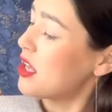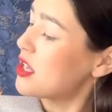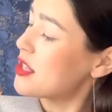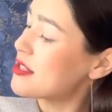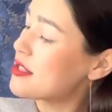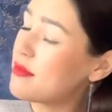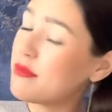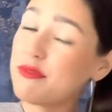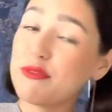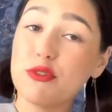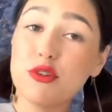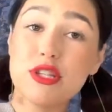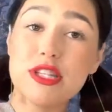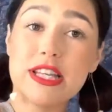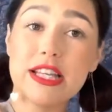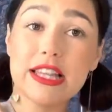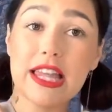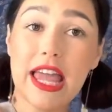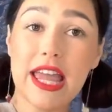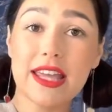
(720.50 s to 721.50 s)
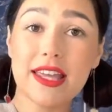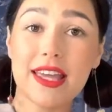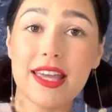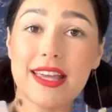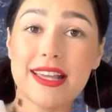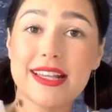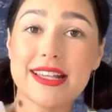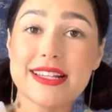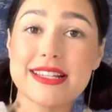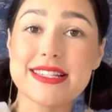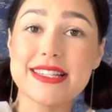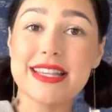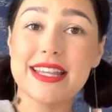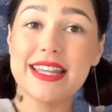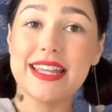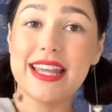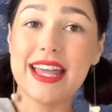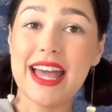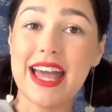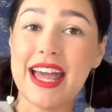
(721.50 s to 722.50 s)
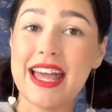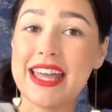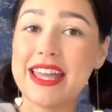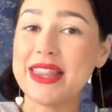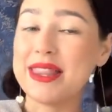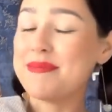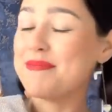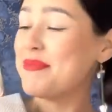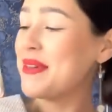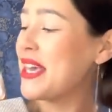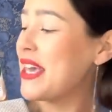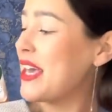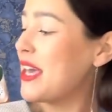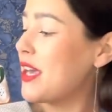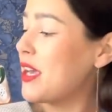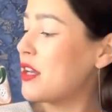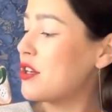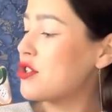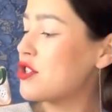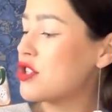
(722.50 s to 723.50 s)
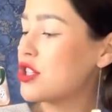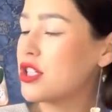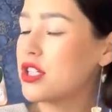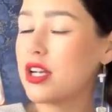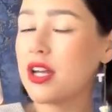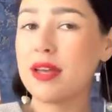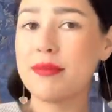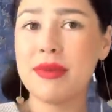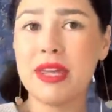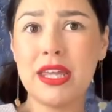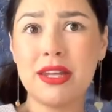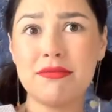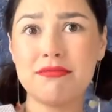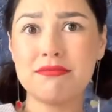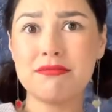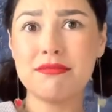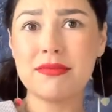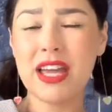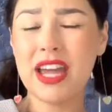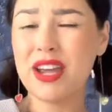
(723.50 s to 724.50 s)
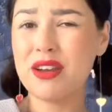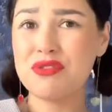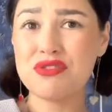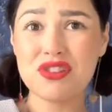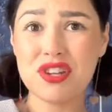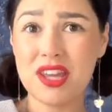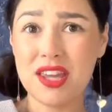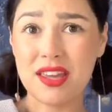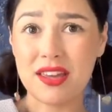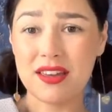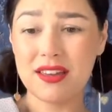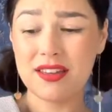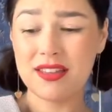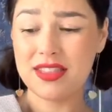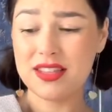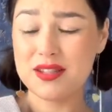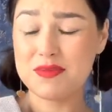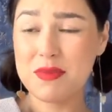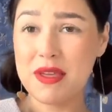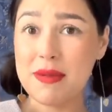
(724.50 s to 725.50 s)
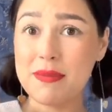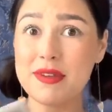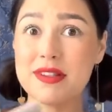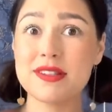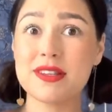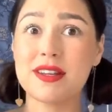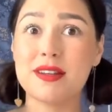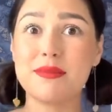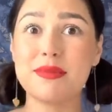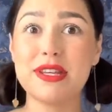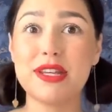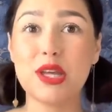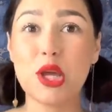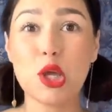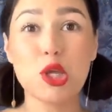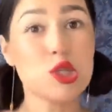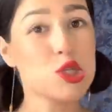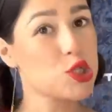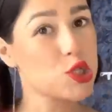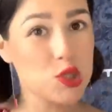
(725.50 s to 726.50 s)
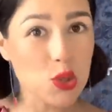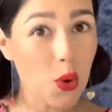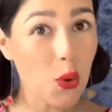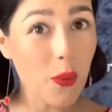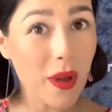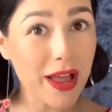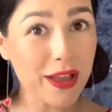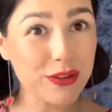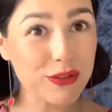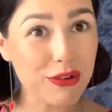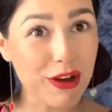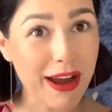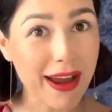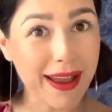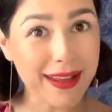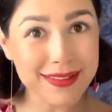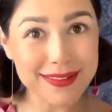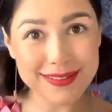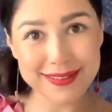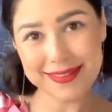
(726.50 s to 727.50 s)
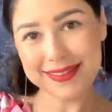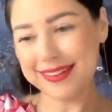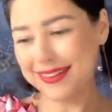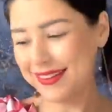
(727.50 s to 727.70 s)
some footy leggings in the beige. I mean, how chic. This baby is gonna be so well dressed.